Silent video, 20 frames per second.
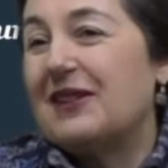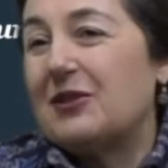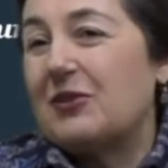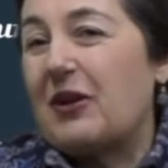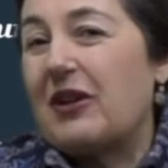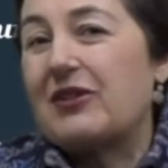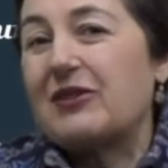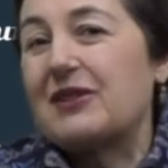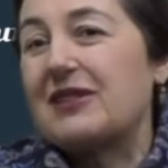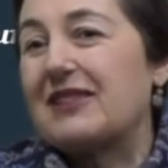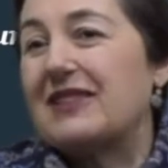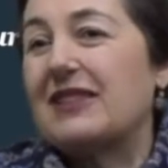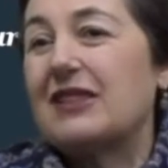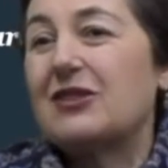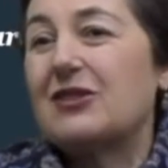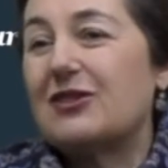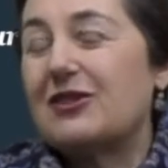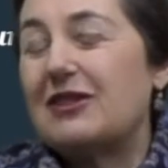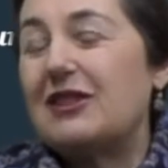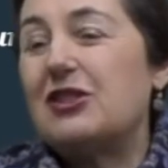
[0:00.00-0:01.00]
whether a
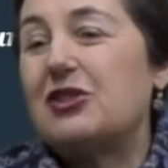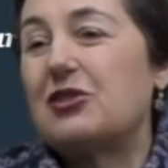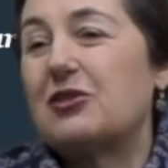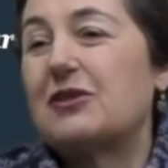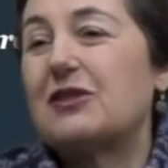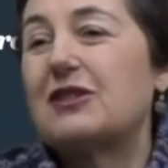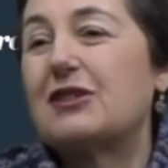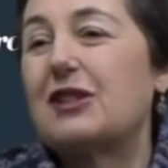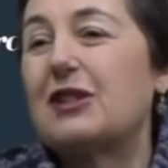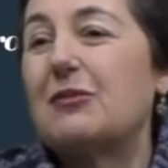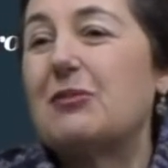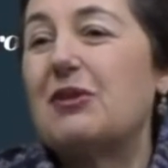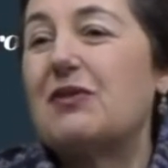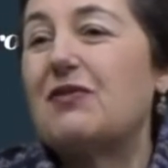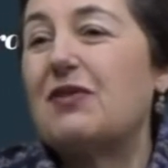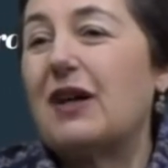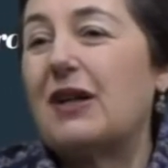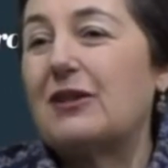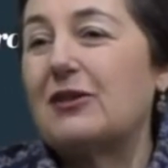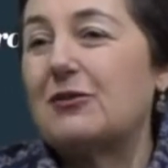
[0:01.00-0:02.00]
single seizure is going to be
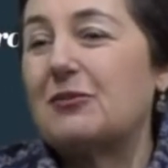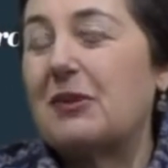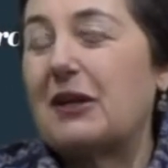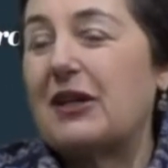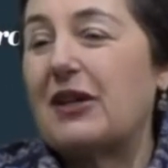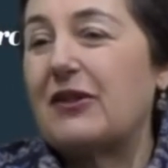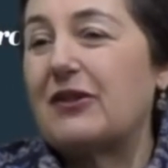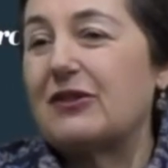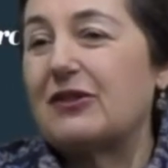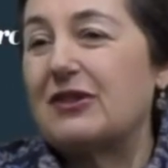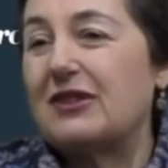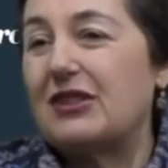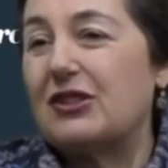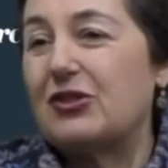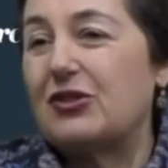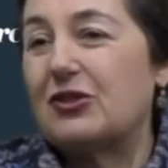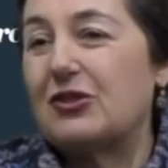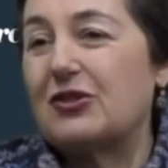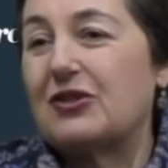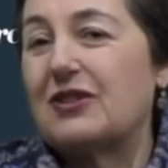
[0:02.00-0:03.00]
followed by other
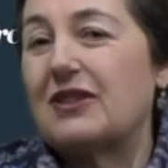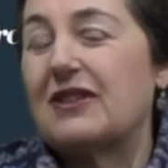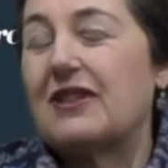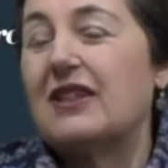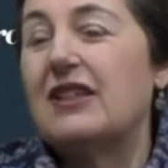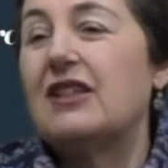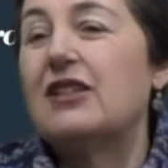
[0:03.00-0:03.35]
seizures.